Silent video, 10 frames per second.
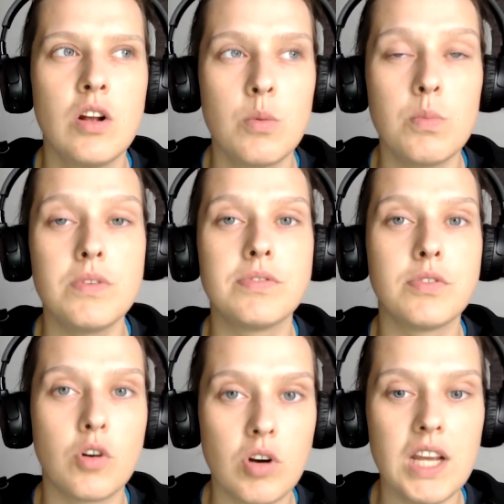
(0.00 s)

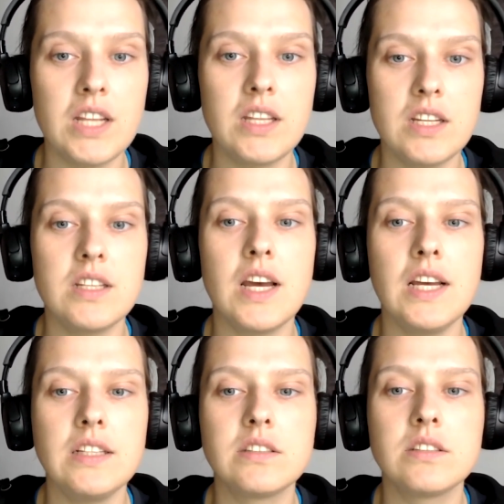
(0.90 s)
before I did
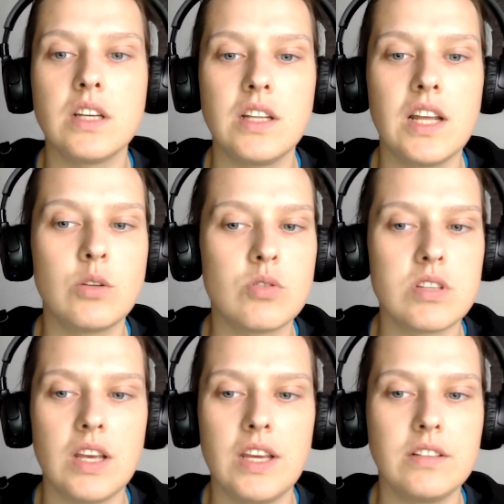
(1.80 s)
that, and that
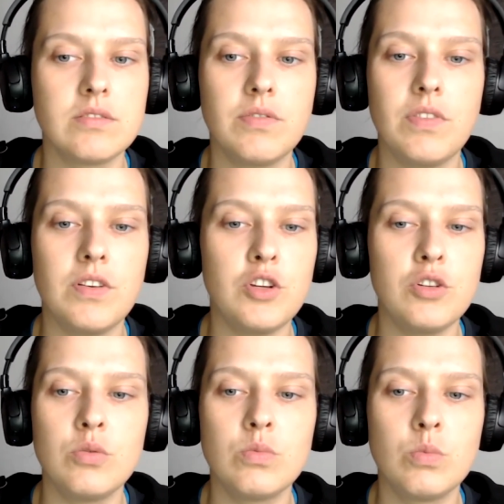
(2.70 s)
was like
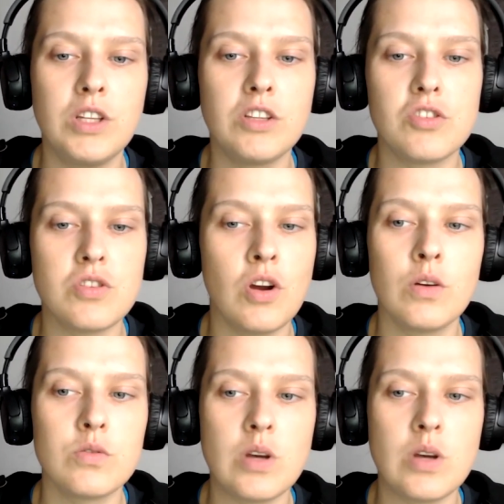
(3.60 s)
few winters ago.